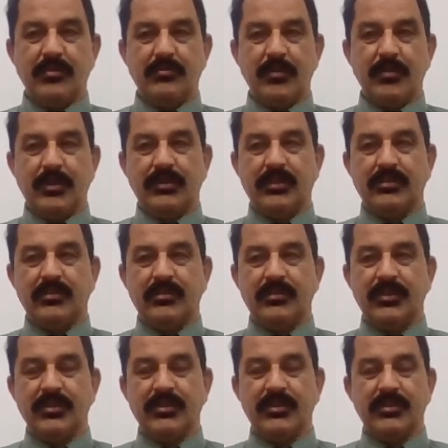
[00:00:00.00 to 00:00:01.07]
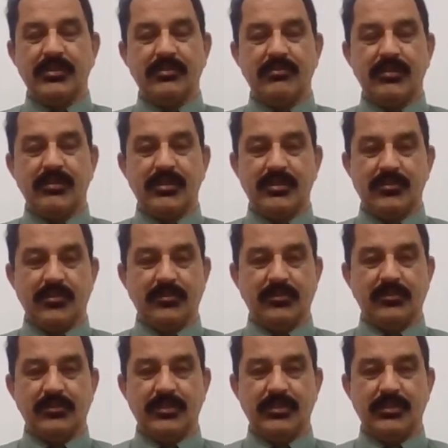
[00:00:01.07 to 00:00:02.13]
make the concrete very
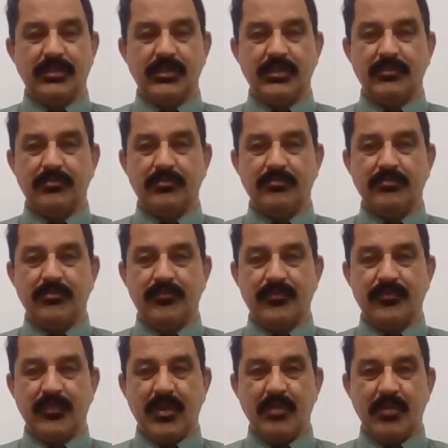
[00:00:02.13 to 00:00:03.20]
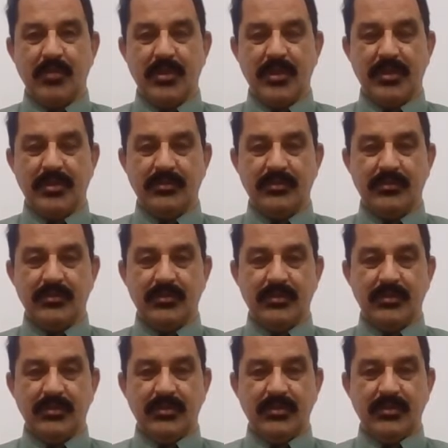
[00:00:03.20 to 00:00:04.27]
strong and bonding,
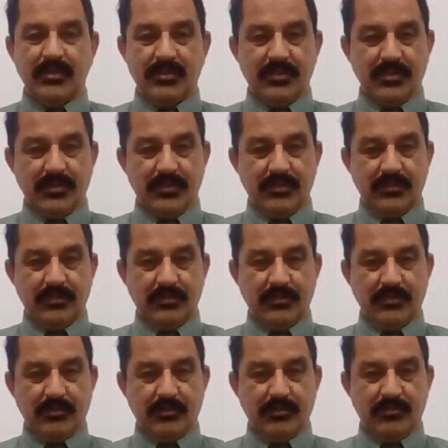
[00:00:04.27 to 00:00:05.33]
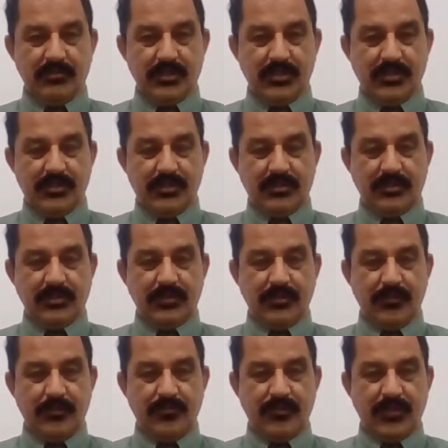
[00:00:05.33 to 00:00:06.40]
very strong,
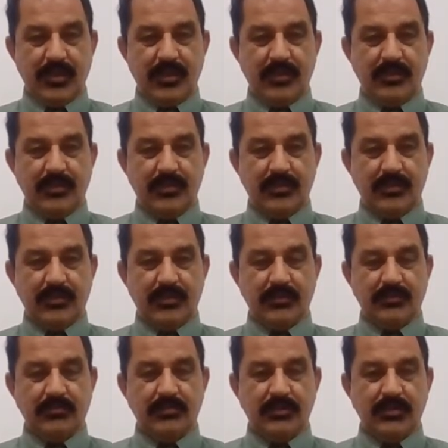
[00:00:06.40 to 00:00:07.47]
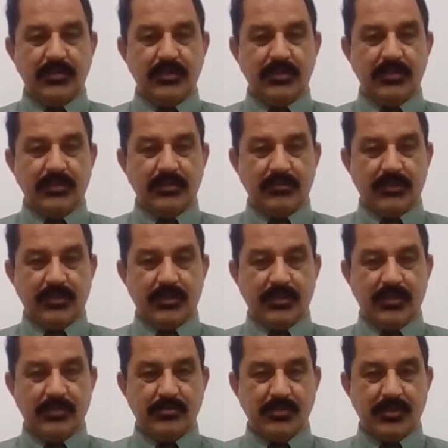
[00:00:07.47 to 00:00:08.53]
and water
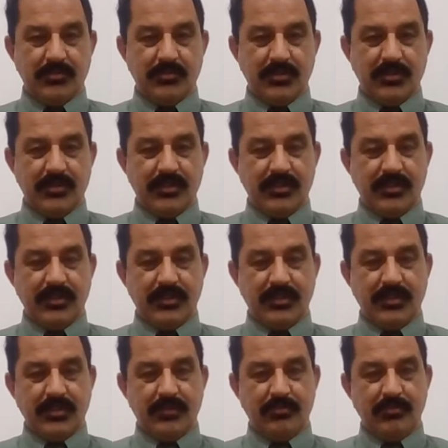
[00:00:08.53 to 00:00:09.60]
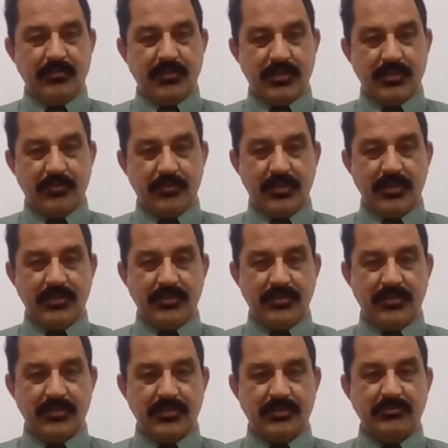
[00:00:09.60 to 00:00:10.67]
absorption and the water
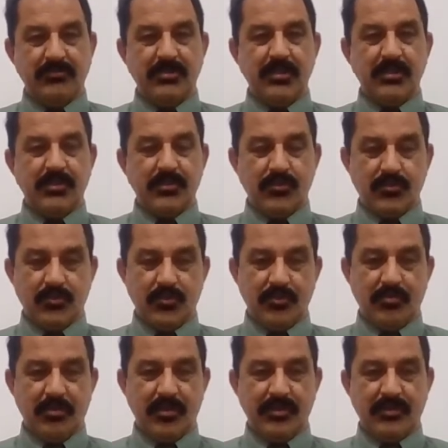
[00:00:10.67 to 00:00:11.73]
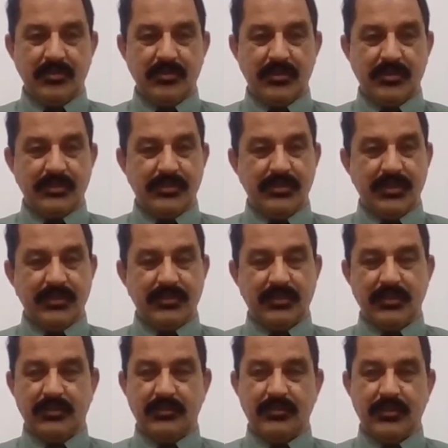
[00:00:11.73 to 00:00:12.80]
penetration should be less than
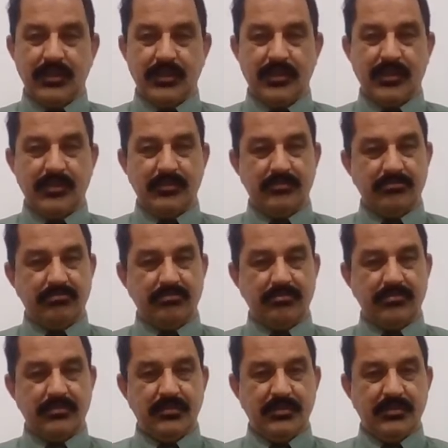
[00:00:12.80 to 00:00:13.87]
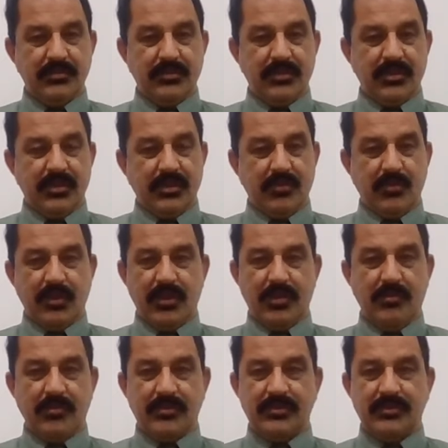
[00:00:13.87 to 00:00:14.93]
the required
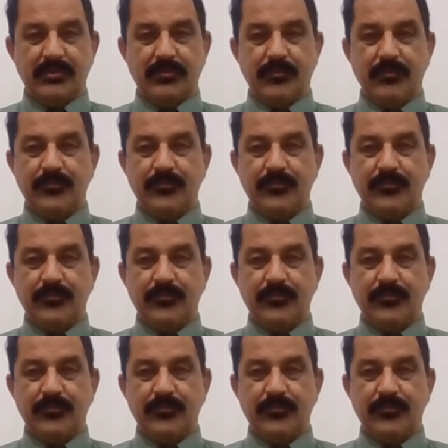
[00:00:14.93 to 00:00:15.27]
limits.